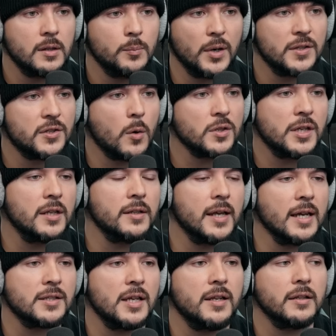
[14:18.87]
But it's so exceedingly,
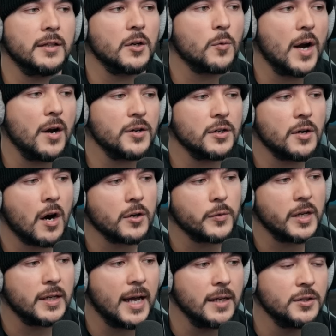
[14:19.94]
exceedingly rare. You're
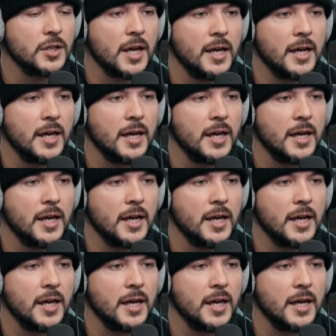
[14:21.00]
arguing an edge